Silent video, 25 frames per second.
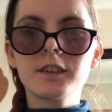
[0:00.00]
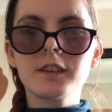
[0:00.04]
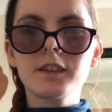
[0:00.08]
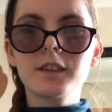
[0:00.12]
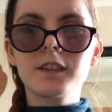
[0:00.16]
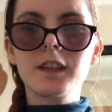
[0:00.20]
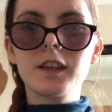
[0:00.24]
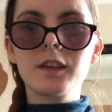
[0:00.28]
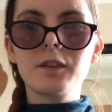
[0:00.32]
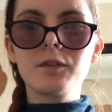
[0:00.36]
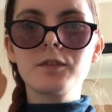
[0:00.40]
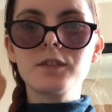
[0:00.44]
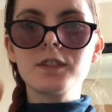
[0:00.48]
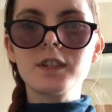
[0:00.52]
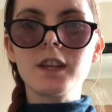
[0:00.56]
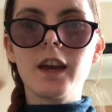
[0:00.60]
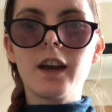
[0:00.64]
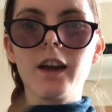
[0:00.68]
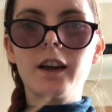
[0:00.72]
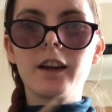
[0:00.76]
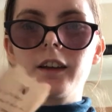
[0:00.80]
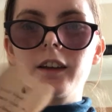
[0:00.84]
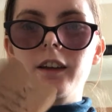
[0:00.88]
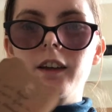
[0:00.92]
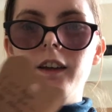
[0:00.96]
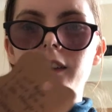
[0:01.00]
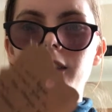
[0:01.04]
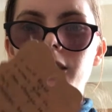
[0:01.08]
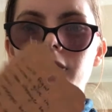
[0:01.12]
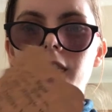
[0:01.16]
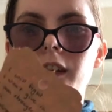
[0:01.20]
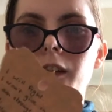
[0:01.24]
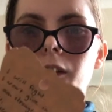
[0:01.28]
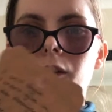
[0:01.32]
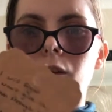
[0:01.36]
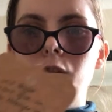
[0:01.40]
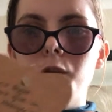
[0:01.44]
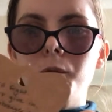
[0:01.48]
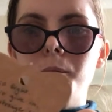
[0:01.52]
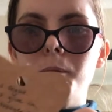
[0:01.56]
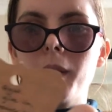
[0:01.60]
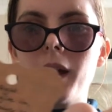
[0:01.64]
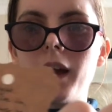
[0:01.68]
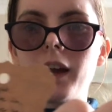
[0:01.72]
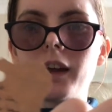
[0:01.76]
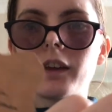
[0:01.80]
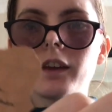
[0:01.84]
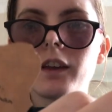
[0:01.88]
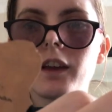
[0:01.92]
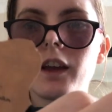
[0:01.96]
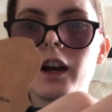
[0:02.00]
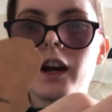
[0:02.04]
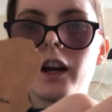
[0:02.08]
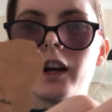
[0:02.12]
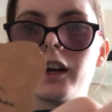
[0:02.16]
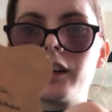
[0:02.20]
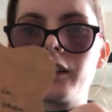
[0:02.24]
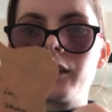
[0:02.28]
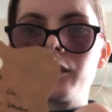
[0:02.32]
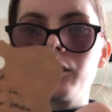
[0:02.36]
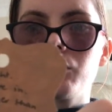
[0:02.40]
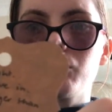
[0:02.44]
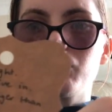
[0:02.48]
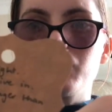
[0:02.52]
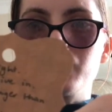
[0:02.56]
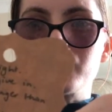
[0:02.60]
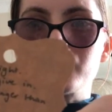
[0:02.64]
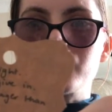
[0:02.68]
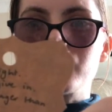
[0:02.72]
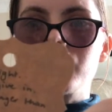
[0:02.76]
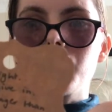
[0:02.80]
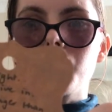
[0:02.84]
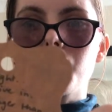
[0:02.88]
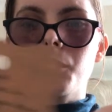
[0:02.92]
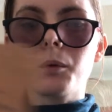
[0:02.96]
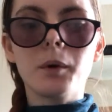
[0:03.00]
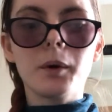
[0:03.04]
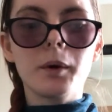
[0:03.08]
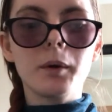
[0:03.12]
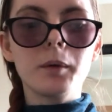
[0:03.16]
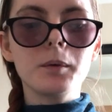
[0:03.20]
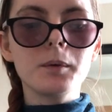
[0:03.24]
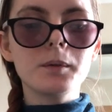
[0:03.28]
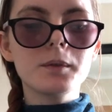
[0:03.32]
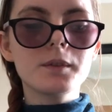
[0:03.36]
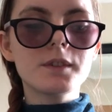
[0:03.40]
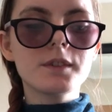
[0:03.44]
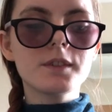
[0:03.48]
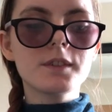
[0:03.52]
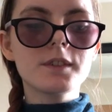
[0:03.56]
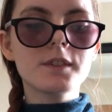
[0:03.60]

gift tag, and then on the back I've written a quote.